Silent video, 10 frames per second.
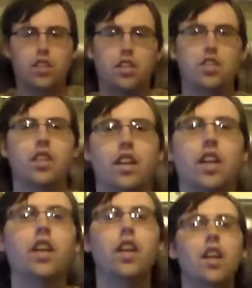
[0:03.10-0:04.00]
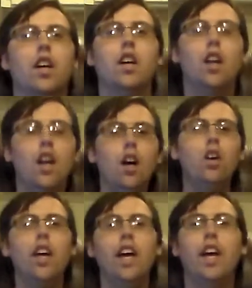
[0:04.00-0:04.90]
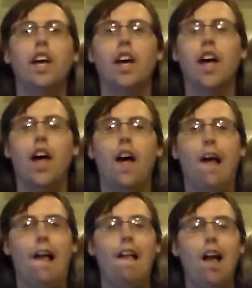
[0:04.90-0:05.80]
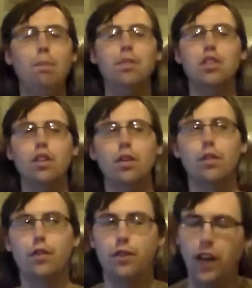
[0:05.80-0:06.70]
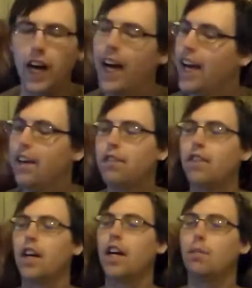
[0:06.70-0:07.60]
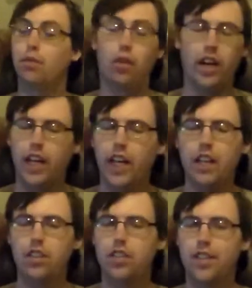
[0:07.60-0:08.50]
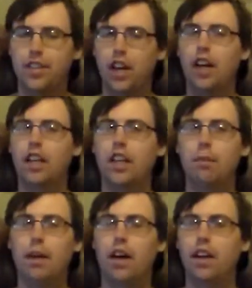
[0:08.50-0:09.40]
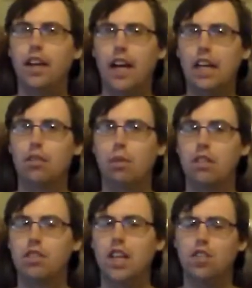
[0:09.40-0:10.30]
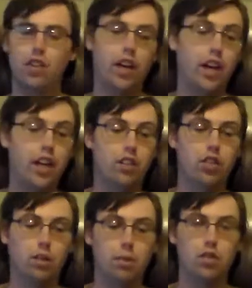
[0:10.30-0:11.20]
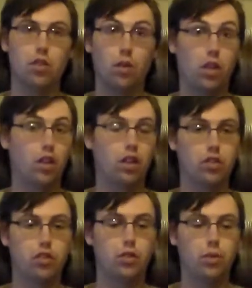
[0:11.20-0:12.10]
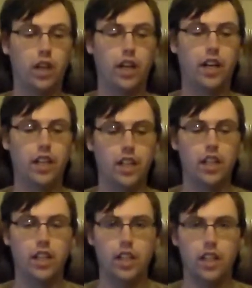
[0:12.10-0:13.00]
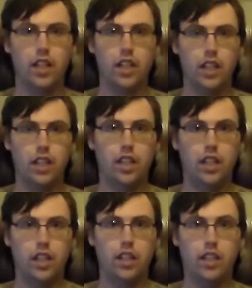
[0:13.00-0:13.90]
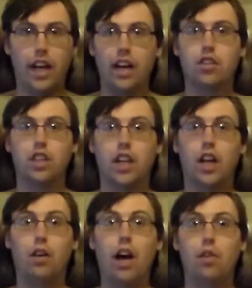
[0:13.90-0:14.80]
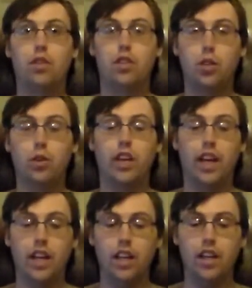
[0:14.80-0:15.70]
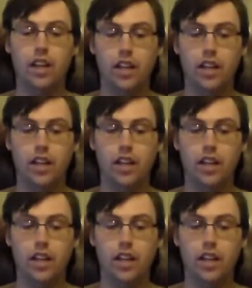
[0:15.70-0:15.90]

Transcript: adjusted there. Okay, episode 5. Before I get into talking about it, I just want to say sorry it took me so long to actually get around to doing it.